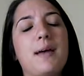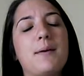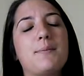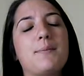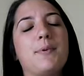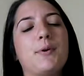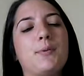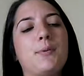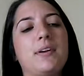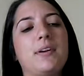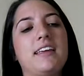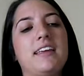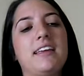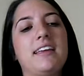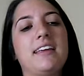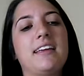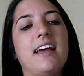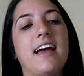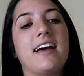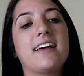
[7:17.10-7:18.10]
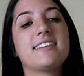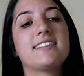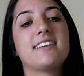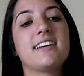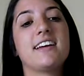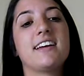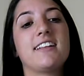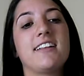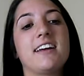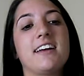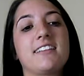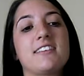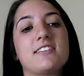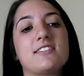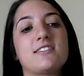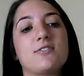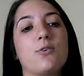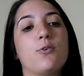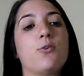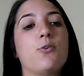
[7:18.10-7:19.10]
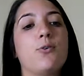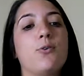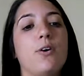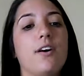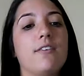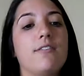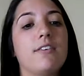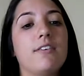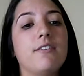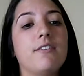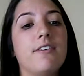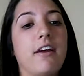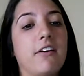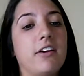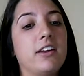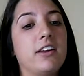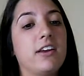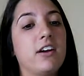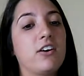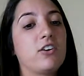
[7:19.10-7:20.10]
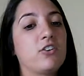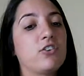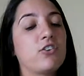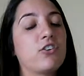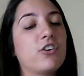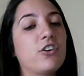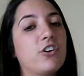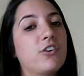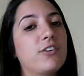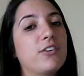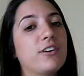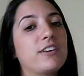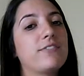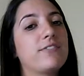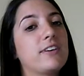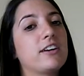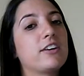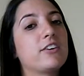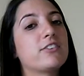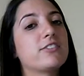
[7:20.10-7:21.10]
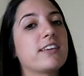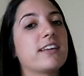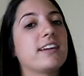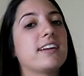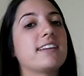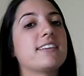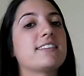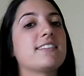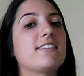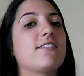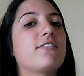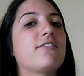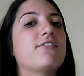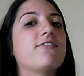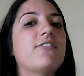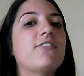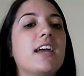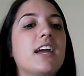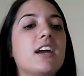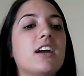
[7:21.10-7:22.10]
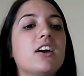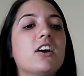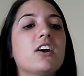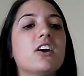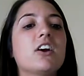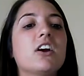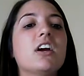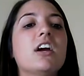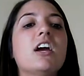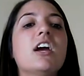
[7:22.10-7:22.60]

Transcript: But when he has to collect the soul of a very young girl, he figures that it isn't fair.